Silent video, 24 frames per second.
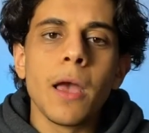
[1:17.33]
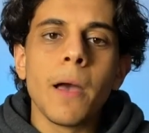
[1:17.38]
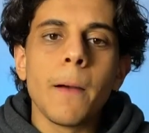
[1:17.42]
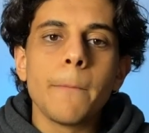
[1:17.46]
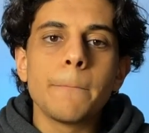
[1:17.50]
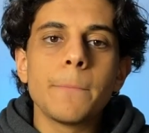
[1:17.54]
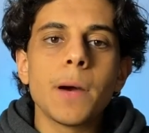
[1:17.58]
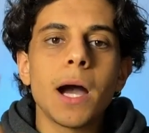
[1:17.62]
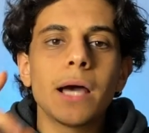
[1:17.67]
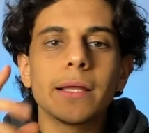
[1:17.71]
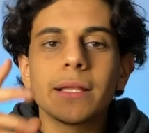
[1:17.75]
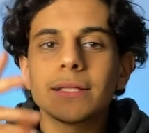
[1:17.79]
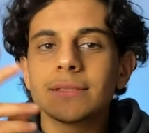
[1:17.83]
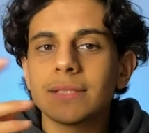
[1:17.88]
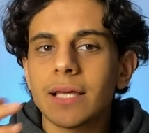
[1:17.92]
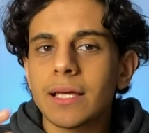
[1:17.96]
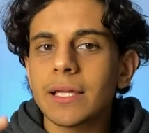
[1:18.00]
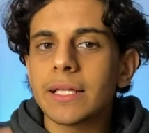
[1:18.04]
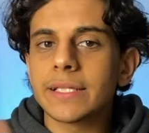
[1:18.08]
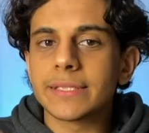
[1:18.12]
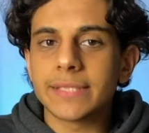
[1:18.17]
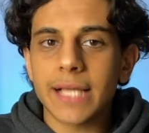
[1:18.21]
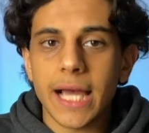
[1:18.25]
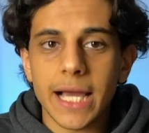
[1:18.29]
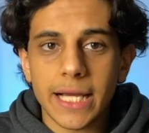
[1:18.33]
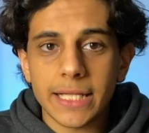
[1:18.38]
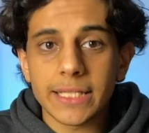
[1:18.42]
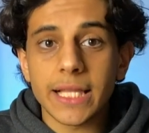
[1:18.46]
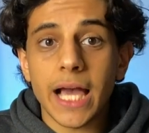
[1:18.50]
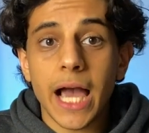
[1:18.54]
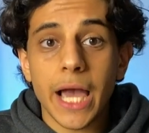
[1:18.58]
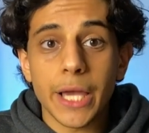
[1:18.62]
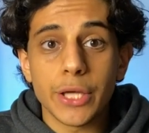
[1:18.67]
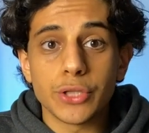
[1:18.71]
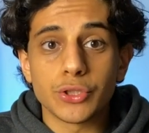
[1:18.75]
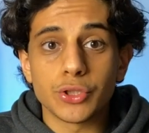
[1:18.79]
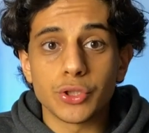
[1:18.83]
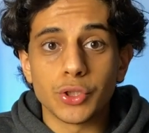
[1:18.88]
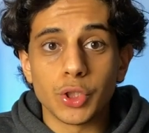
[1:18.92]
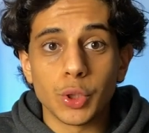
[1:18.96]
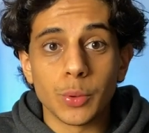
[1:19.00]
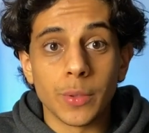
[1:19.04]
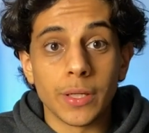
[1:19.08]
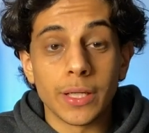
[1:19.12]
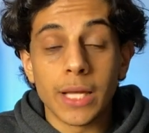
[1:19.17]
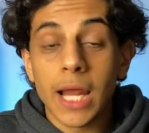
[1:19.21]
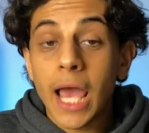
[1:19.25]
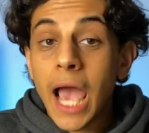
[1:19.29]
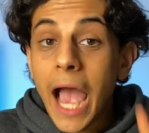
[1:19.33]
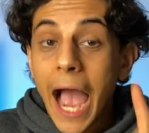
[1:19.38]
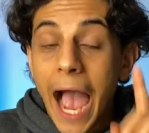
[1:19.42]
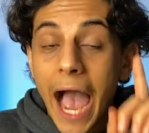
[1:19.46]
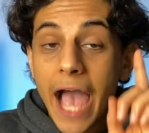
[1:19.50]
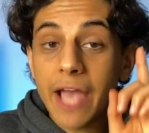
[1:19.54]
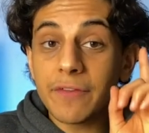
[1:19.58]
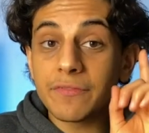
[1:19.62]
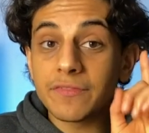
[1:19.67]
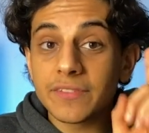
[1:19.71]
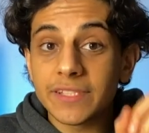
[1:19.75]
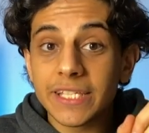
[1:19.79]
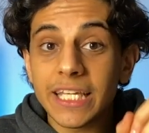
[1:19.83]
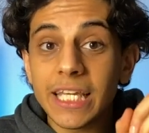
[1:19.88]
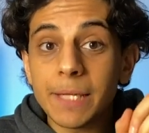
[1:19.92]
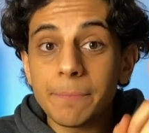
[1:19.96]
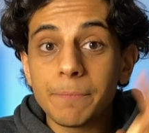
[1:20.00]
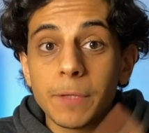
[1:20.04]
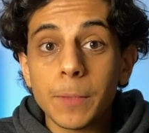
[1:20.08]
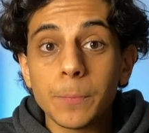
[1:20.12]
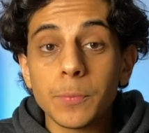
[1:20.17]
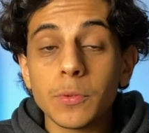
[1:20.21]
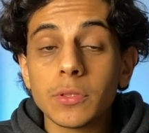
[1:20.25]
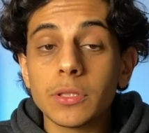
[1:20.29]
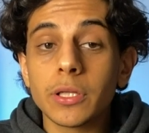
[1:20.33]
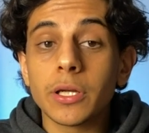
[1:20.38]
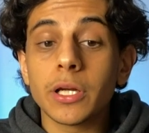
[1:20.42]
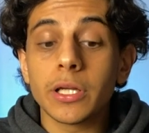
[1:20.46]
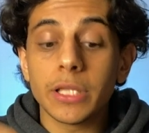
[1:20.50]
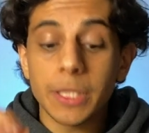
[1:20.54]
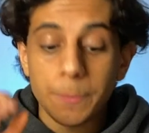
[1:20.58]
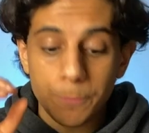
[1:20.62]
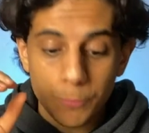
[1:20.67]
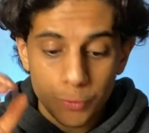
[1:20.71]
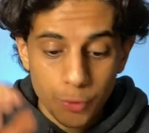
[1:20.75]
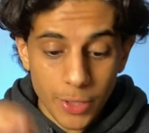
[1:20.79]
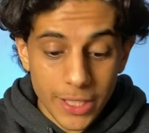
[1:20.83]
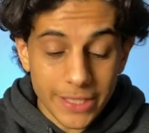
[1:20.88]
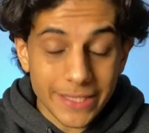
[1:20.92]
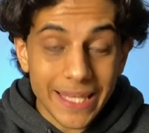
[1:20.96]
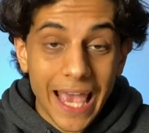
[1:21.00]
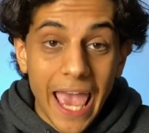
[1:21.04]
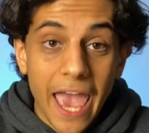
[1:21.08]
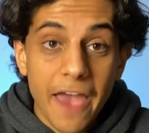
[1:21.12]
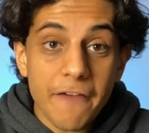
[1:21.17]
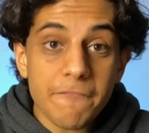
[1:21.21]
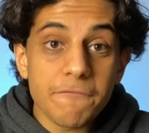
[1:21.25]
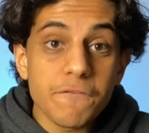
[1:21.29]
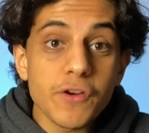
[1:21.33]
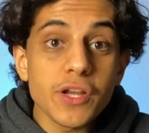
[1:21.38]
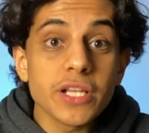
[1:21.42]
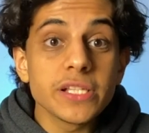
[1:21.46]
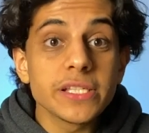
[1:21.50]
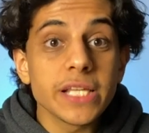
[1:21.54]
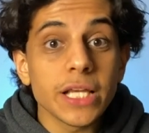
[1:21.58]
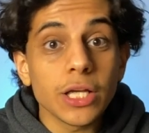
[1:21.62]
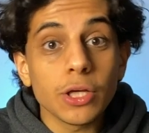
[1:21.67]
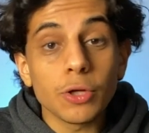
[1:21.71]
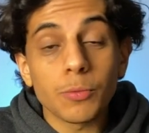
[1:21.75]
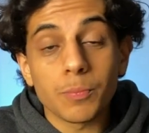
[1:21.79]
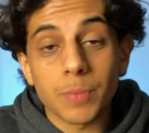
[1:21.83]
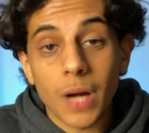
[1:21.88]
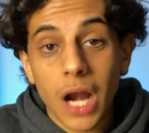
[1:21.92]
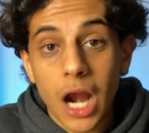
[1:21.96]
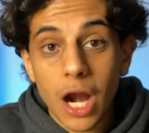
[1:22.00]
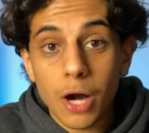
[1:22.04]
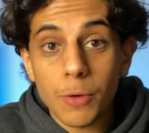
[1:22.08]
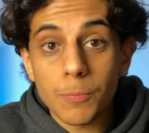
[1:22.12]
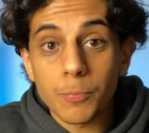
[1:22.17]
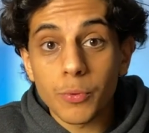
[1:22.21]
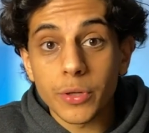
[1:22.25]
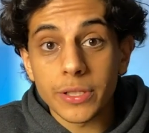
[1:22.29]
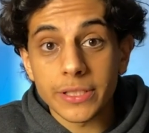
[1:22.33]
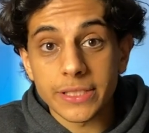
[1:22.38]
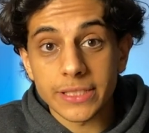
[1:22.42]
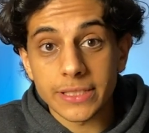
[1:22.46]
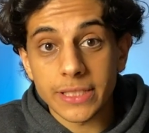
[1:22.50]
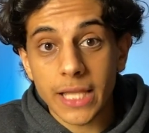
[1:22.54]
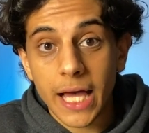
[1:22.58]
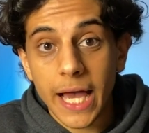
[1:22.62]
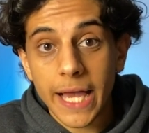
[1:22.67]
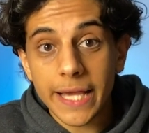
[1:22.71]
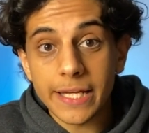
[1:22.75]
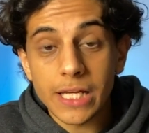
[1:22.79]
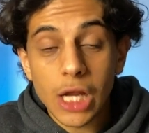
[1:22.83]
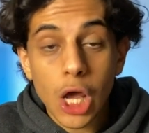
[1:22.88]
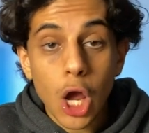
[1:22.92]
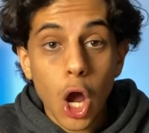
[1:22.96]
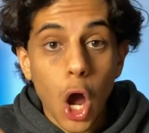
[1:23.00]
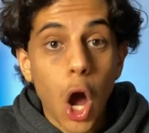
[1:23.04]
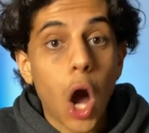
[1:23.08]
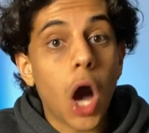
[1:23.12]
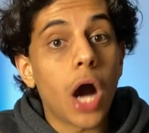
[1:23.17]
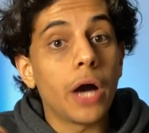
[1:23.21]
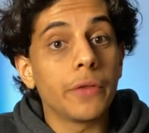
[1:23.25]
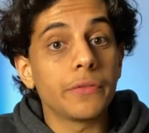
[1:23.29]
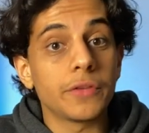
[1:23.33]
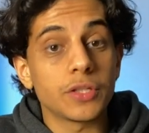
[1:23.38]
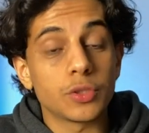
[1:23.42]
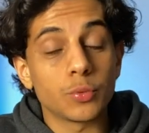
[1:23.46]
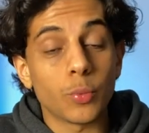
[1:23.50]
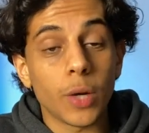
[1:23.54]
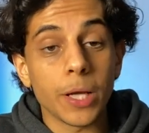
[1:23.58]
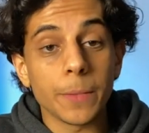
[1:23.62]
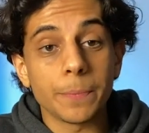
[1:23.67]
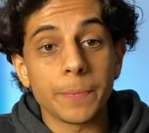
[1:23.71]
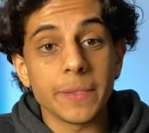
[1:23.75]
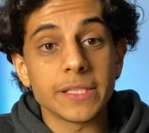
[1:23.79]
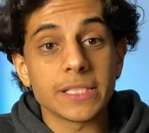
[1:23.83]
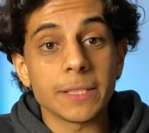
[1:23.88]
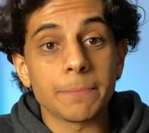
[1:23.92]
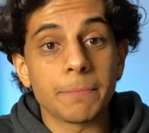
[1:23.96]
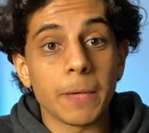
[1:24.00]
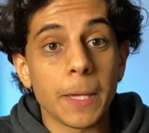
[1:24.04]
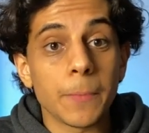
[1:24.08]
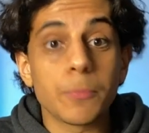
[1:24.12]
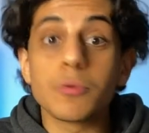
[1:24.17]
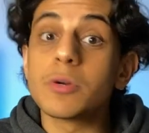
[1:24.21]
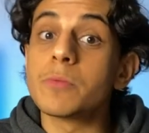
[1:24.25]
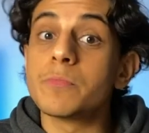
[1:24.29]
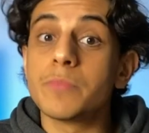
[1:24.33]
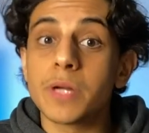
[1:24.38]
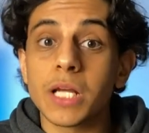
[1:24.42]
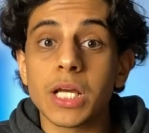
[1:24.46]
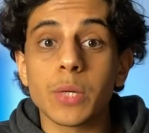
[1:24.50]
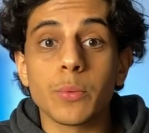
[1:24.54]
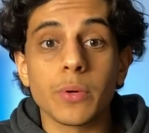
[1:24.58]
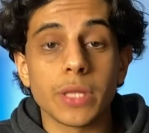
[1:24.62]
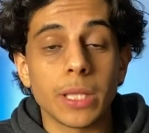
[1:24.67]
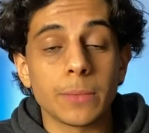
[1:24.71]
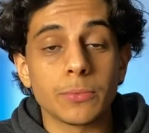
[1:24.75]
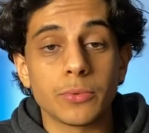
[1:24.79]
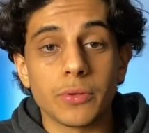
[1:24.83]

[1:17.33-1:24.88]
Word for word: but that's not exactly how you should do it. I've seen people literally print every single PowerPoint slide on this white piece of paper and bring it with them to